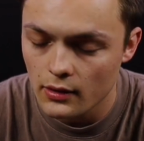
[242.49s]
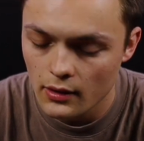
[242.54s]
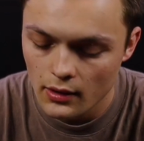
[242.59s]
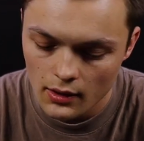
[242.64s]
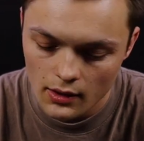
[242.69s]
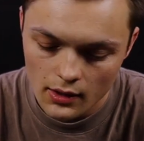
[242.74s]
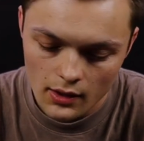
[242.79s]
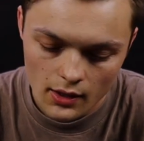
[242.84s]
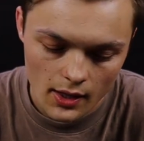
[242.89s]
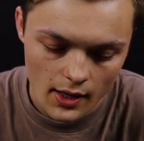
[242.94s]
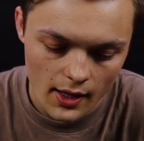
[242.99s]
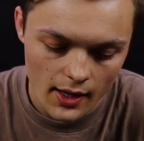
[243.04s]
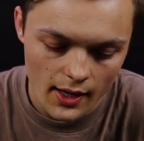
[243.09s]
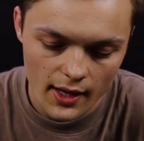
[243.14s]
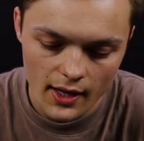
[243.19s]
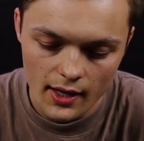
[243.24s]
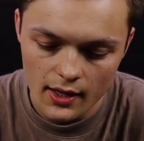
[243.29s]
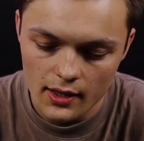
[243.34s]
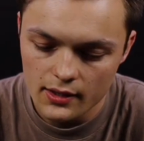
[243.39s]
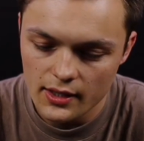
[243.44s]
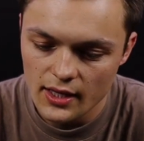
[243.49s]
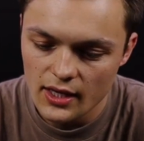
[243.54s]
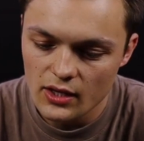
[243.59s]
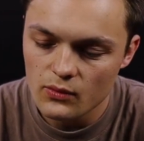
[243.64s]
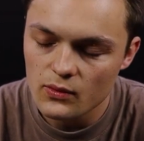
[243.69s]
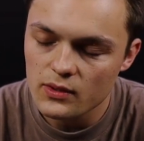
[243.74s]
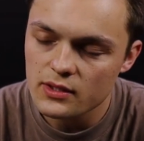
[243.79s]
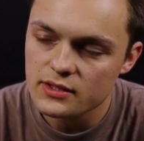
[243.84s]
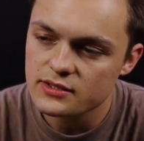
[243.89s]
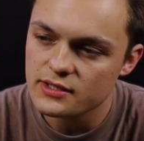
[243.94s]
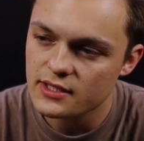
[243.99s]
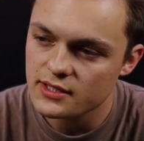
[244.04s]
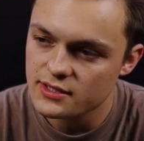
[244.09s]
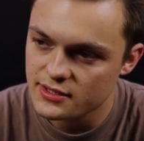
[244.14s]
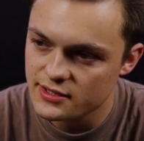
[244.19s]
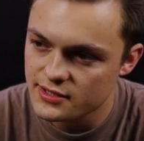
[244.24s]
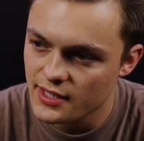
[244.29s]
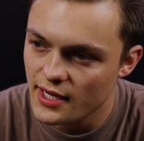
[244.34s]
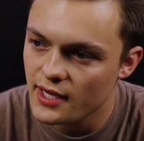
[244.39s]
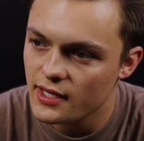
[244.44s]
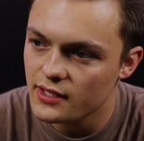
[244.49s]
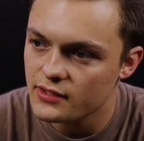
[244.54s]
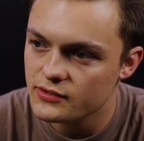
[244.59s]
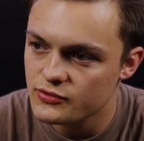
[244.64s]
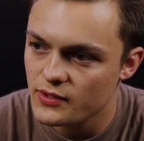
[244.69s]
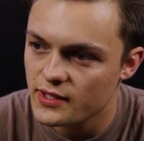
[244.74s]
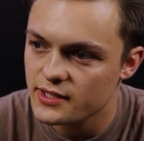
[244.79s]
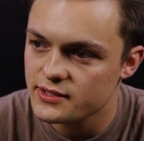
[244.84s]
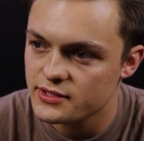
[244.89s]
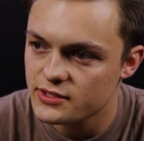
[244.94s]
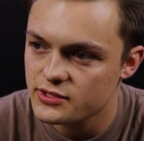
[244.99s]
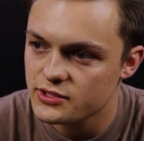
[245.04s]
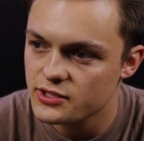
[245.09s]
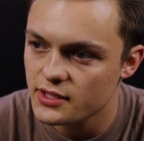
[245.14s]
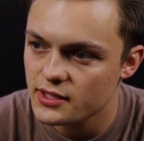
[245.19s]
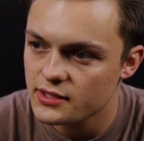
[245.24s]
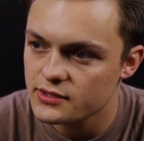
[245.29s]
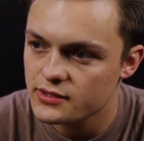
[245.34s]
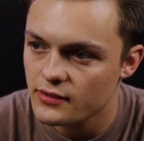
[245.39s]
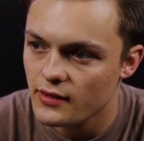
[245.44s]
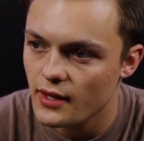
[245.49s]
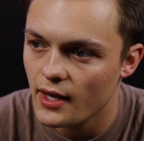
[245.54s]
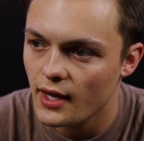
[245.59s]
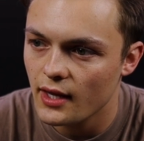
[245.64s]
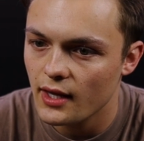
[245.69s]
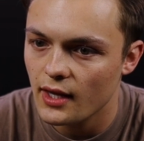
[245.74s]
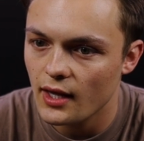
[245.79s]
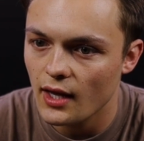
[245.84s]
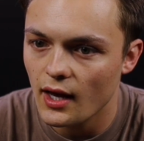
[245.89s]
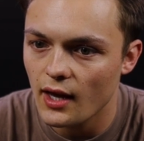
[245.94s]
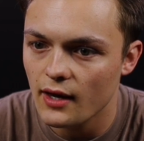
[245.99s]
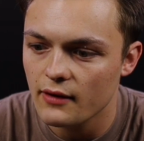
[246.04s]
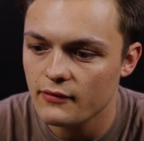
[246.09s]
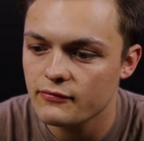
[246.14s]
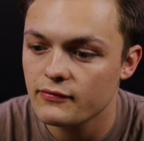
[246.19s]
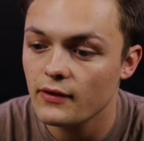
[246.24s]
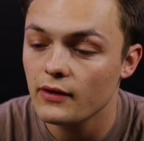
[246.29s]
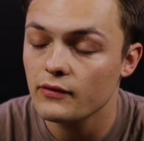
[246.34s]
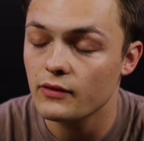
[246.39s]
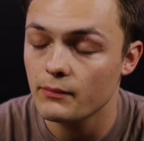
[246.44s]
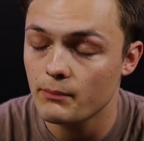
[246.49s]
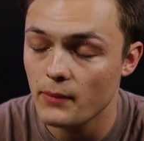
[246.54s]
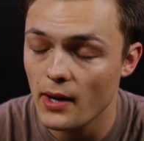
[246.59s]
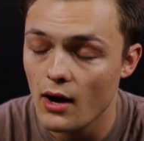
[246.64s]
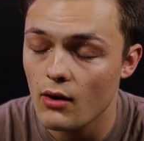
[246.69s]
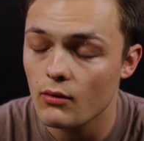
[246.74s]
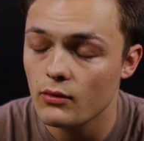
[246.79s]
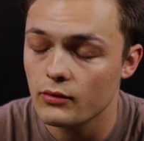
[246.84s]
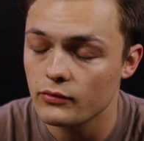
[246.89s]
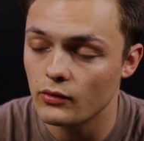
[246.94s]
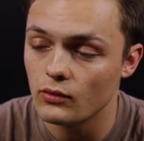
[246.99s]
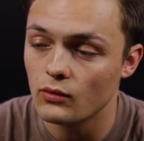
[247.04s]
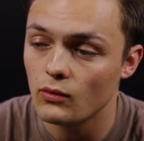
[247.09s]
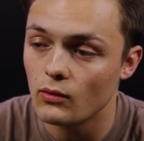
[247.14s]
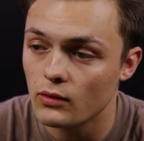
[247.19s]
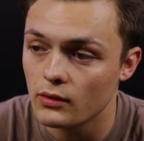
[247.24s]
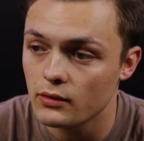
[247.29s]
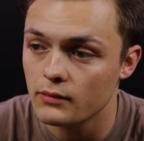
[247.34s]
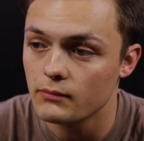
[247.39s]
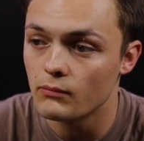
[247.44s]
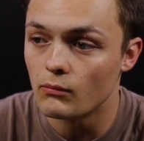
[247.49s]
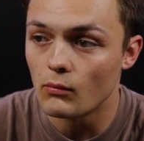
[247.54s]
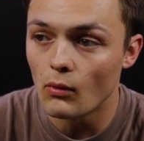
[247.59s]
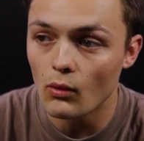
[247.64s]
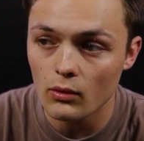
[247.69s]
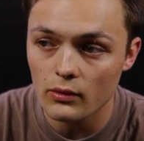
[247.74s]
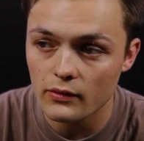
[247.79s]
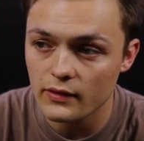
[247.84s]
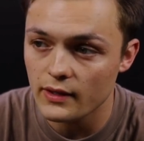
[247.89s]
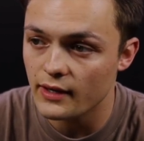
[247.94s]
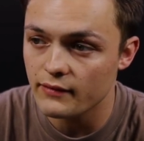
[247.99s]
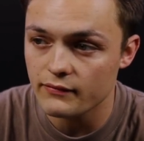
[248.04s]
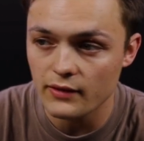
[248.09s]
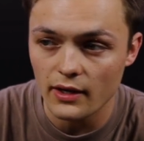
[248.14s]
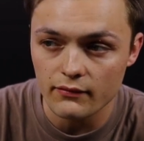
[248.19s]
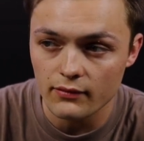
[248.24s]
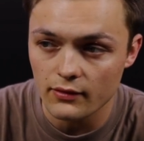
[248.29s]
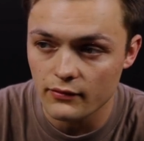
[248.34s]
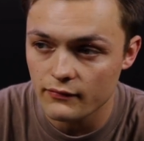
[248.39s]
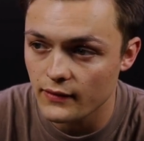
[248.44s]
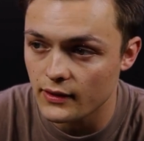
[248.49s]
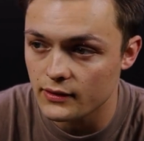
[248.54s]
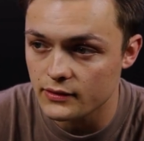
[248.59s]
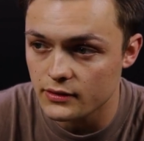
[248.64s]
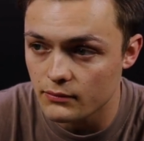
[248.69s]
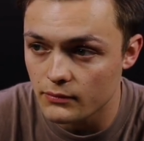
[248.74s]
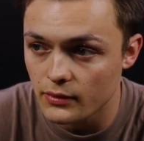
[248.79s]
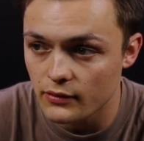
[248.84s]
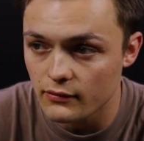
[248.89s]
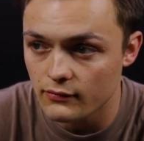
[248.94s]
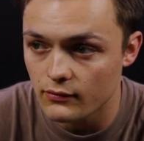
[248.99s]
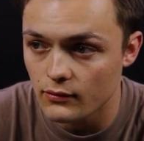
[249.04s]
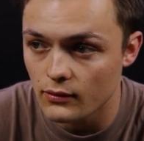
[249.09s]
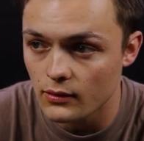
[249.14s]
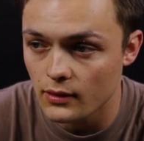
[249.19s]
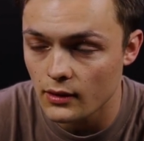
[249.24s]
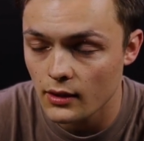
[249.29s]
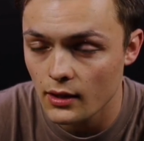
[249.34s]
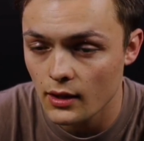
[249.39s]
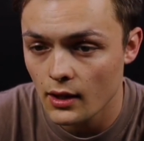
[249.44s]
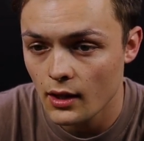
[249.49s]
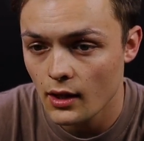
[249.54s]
And it was insane transitioning to that. I felt the power of the Lord more than I've ever felt him before.